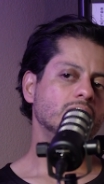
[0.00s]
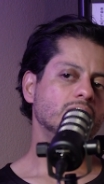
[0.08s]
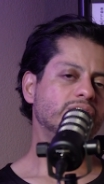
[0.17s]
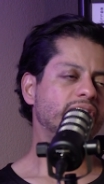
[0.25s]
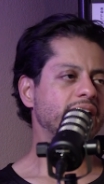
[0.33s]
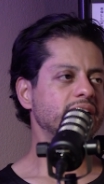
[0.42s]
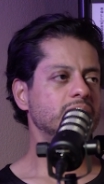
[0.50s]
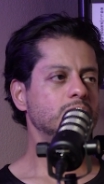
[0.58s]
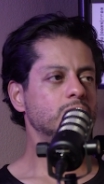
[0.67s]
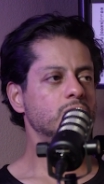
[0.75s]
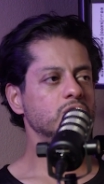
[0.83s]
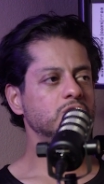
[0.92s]
find
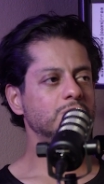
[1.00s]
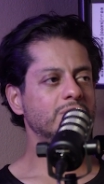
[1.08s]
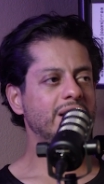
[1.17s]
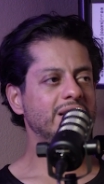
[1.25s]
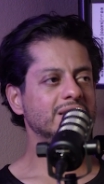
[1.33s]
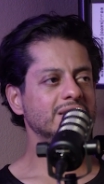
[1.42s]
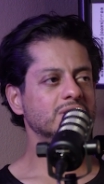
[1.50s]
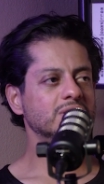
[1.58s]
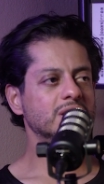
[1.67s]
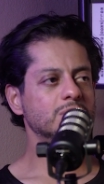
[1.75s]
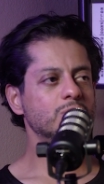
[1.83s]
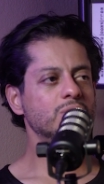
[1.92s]
it more sporadically or
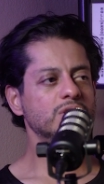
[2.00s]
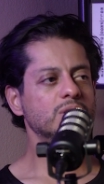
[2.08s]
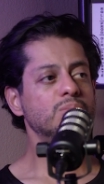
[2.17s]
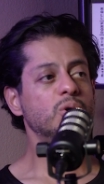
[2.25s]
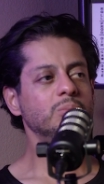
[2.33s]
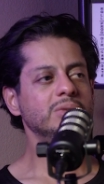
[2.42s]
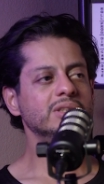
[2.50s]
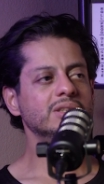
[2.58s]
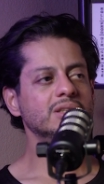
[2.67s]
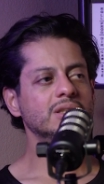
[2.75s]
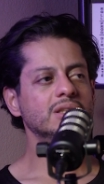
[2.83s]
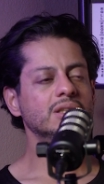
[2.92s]
like more in the moment.
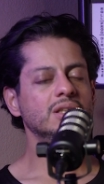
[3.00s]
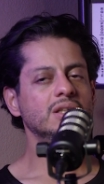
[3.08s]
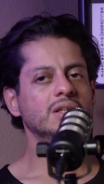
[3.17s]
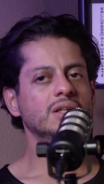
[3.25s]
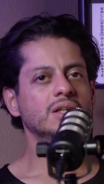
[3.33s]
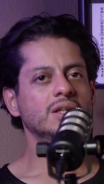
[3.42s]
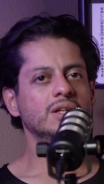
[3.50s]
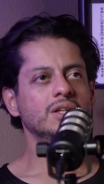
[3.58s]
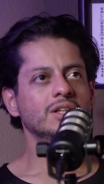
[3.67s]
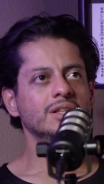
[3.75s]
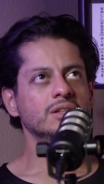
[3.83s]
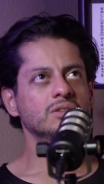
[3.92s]

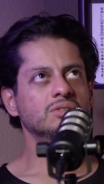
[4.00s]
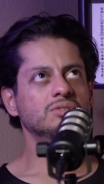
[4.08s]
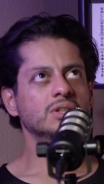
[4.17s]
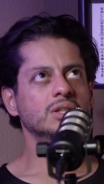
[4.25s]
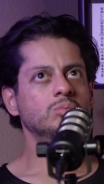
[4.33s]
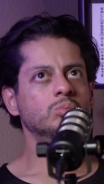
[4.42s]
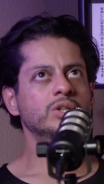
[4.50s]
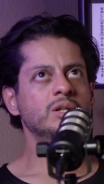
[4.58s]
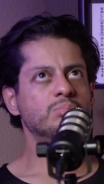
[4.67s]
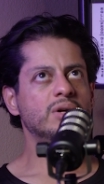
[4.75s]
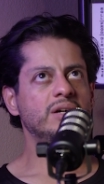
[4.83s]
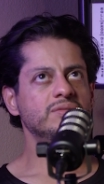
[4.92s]
Is what
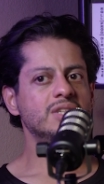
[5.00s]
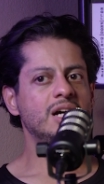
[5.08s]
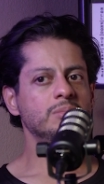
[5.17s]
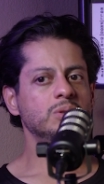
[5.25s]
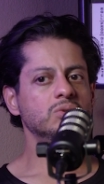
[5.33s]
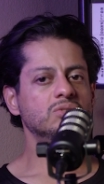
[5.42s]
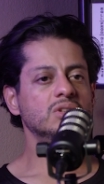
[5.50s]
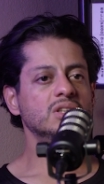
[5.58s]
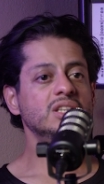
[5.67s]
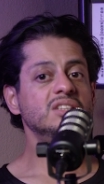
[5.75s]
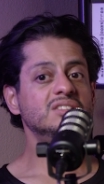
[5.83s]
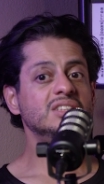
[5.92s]
improv taught me was to
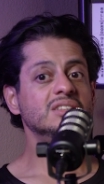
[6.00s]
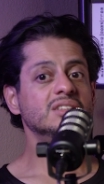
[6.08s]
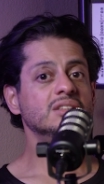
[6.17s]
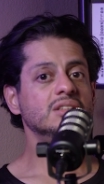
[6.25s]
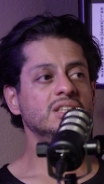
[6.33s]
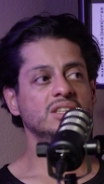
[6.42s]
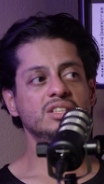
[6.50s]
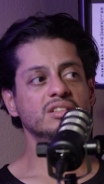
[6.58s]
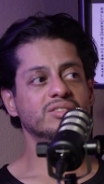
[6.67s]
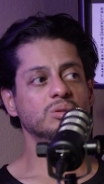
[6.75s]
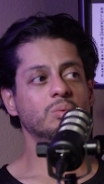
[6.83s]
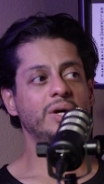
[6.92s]
listen in a
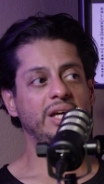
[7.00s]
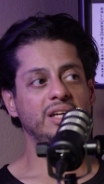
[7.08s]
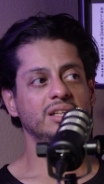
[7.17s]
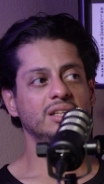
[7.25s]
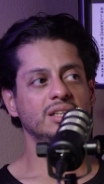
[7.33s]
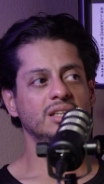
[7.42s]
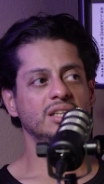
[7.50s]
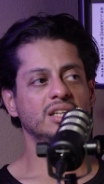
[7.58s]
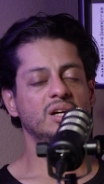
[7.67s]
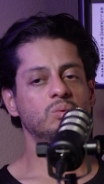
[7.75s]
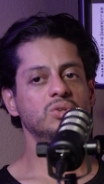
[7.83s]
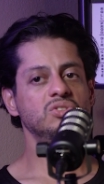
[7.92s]
different way.
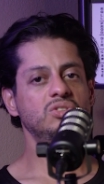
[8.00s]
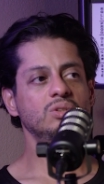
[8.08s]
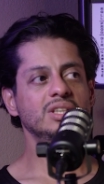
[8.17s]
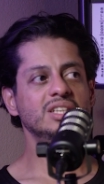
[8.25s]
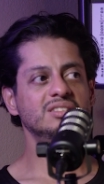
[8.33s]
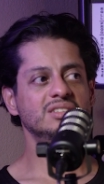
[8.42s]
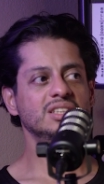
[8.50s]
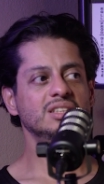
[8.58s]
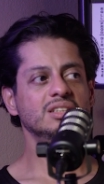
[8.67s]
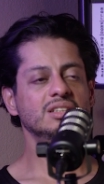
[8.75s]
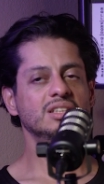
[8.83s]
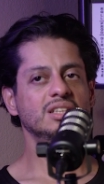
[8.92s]
And once you
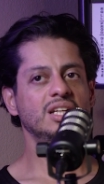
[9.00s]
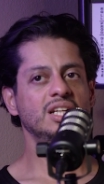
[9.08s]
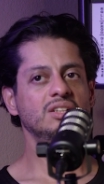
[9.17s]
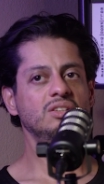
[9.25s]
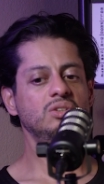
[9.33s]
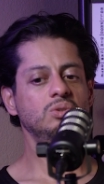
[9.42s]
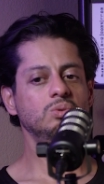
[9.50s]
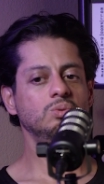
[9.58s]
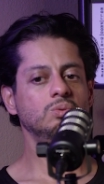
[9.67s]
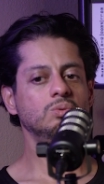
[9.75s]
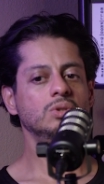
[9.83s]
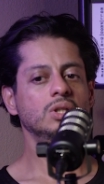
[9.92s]
listen and
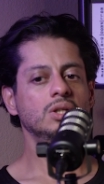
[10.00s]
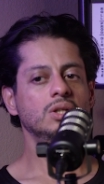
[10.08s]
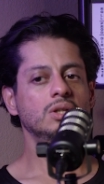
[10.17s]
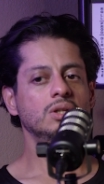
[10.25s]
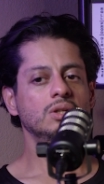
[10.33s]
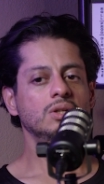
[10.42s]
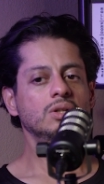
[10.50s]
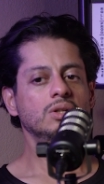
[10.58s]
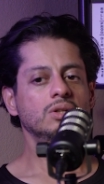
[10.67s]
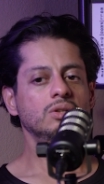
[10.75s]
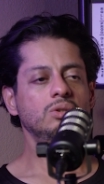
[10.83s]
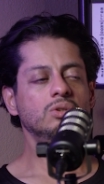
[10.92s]
you
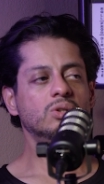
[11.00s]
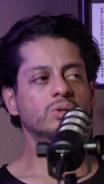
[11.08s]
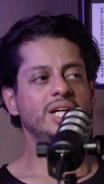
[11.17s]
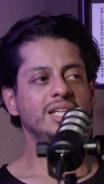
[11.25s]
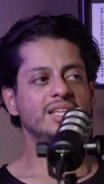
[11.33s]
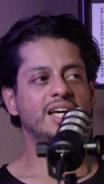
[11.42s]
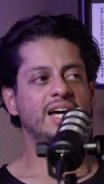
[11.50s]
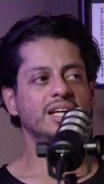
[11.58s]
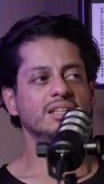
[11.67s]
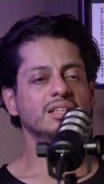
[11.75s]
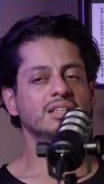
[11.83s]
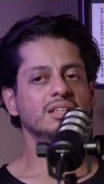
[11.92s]
create
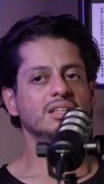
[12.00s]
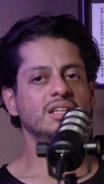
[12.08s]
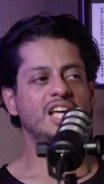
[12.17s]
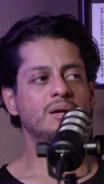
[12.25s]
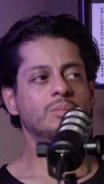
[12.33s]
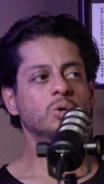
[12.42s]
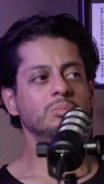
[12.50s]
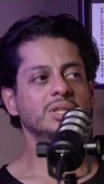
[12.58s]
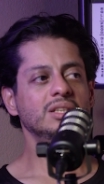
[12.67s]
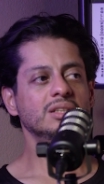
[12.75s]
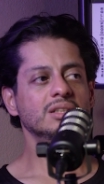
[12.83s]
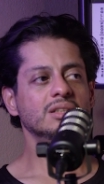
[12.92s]
that
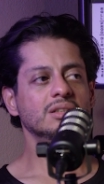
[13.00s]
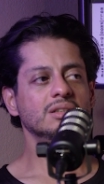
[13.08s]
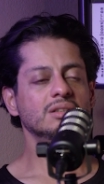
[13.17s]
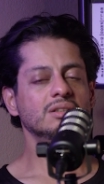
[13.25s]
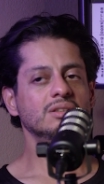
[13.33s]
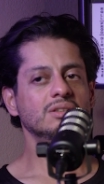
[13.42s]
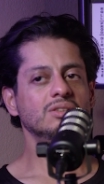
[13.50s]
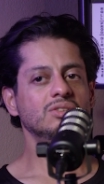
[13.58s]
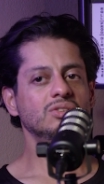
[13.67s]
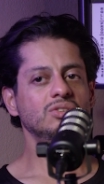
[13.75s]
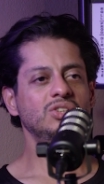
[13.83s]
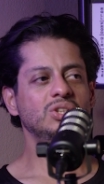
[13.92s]
moment,
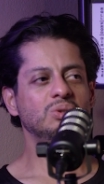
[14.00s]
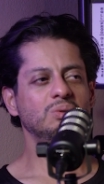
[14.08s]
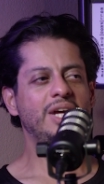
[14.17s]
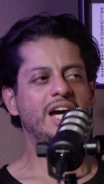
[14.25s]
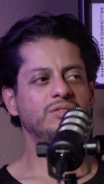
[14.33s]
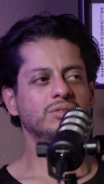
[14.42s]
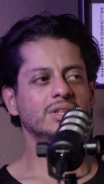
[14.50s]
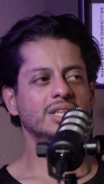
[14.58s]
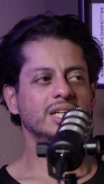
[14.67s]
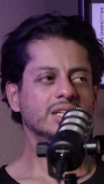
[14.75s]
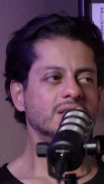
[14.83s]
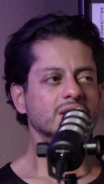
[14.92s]
you don't have to
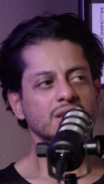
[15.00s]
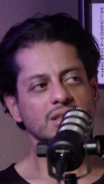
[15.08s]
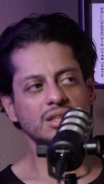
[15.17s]
like